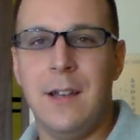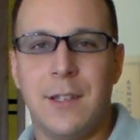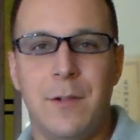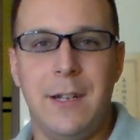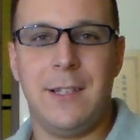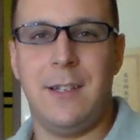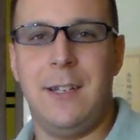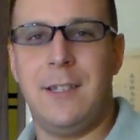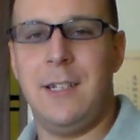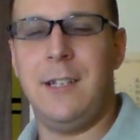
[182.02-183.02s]
So
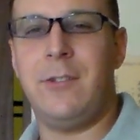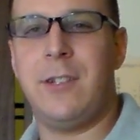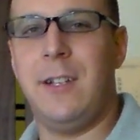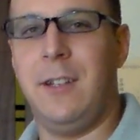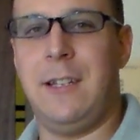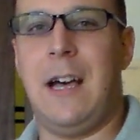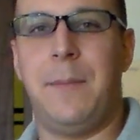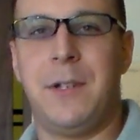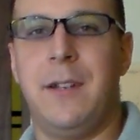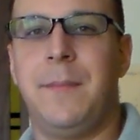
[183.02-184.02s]
it's an interesting little
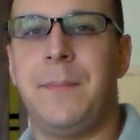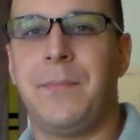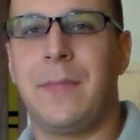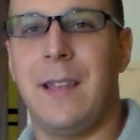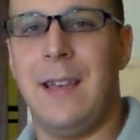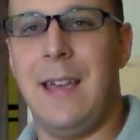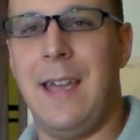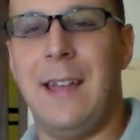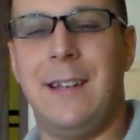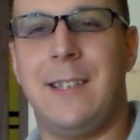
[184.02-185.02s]
option,
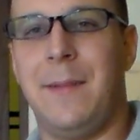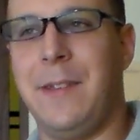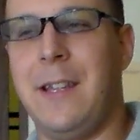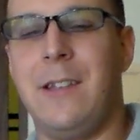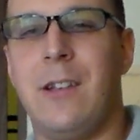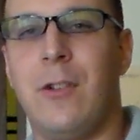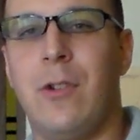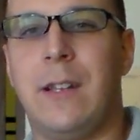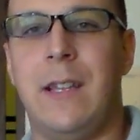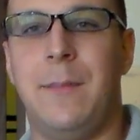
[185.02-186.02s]
and it's something that you can
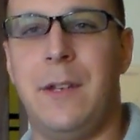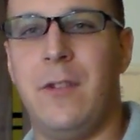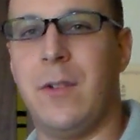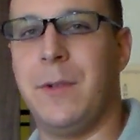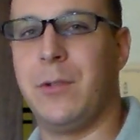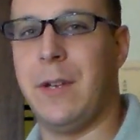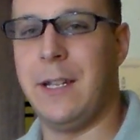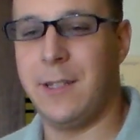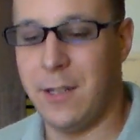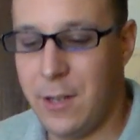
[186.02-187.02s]
quickly maneuver
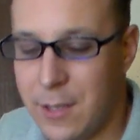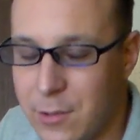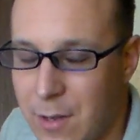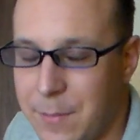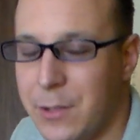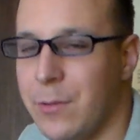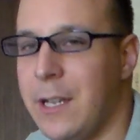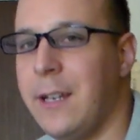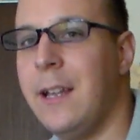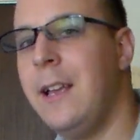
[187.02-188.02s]
between. So you can swap
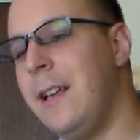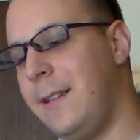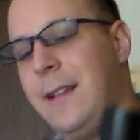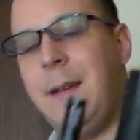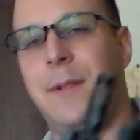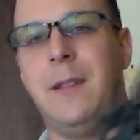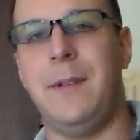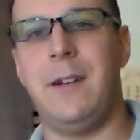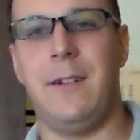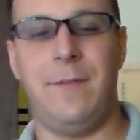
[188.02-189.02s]
between
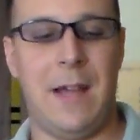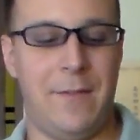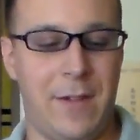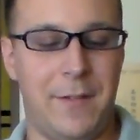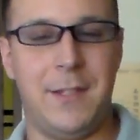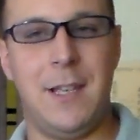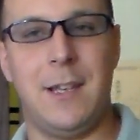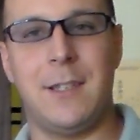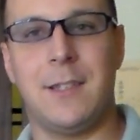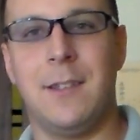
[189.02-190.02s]
9mm and
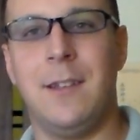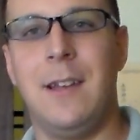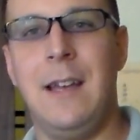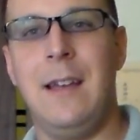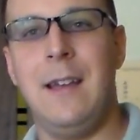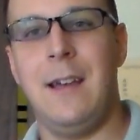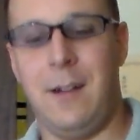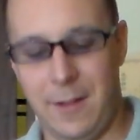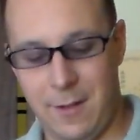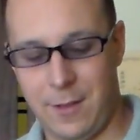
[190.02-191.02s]
5.56,
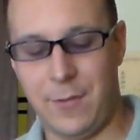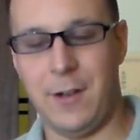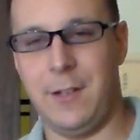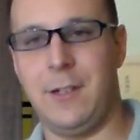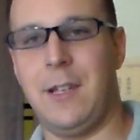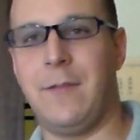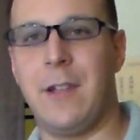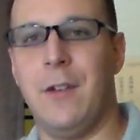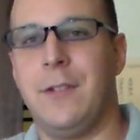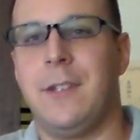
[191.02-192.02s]
although as far as airsoft
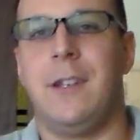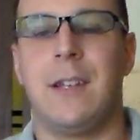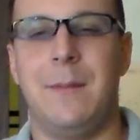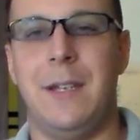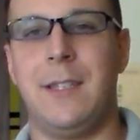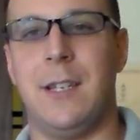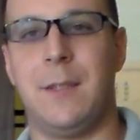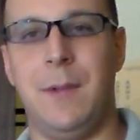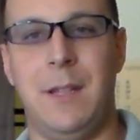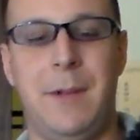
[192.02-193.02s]
goes, it's all going to be
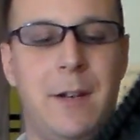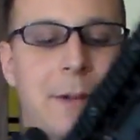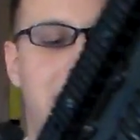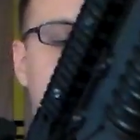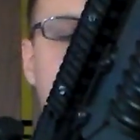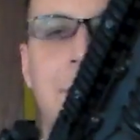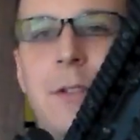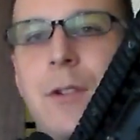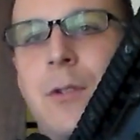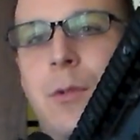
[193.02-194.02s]
6mm, but it does give
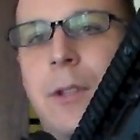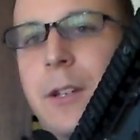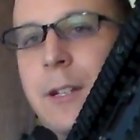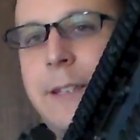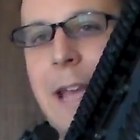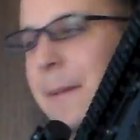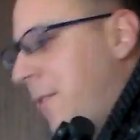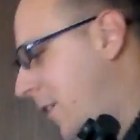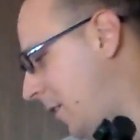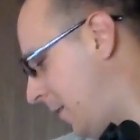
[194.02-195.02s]
you a cool little
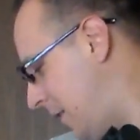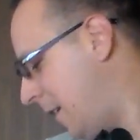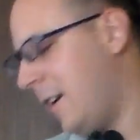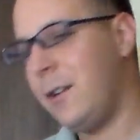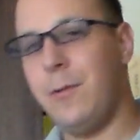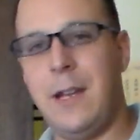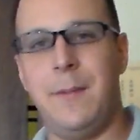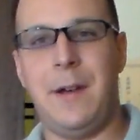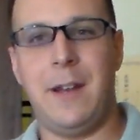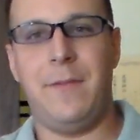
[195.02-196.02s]
adapter, a way
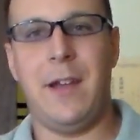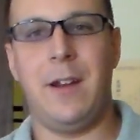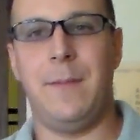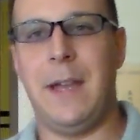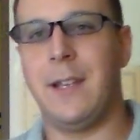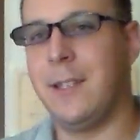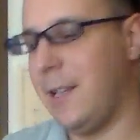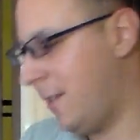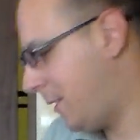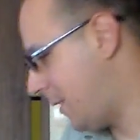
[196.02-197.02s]
to modify your
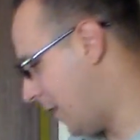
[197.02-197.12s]
magazine.